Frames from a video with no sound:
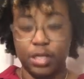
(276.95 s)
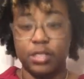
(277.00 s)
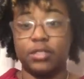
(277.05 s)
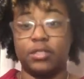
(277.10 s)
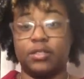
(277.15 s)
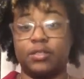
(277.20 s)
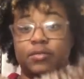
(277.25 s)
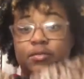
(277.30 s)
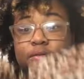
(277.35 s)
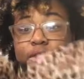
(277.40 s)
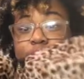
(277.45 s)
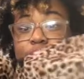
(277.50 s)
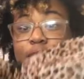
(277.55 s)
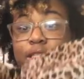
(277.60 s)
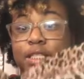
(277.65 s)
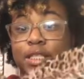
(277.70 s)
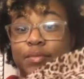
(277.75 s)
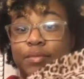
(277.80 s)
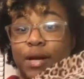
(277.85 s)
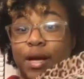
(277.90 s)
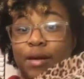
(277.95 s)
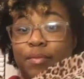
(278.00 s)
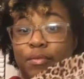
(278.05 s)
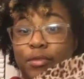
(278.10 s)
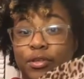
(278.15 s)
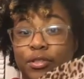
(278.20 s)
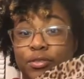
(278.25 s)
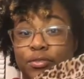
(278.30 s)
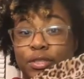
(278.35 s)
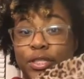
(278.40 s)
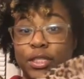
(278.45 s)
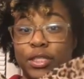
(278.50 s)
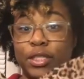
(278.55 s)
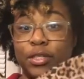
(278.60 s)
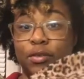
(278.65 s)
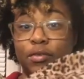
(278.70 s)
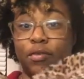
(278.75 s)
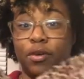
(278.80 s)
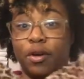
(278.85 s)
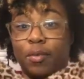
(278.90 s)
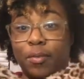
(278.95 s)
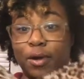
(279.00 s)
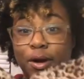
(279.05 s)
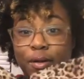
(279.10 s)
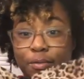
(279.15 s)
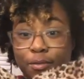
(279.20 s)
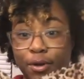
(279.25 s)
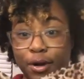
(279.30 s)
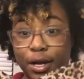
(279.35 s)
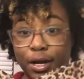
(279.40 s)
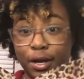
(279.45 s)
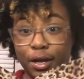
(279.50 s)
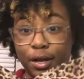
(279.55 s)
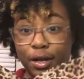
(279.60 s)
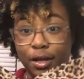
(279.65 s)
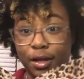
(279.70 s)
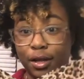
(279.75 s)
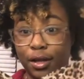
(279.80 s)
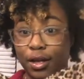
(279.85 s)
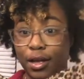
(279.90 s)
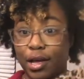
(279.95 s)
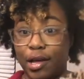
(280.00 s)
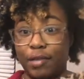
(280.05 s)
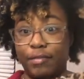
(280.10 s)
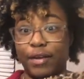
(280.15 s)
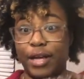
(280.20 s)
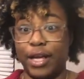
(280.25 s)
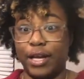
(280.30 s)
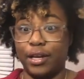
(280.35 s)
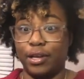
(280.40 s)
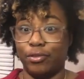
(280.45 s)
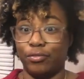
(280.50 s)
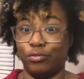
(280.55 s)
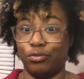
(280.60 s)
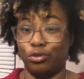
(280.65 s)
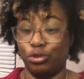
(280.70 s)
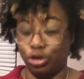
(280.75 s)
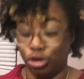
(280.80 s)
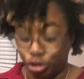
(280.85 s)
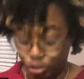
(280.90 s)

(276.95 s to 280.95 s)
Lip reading: So this is my most recent Walmart bra. I've had it for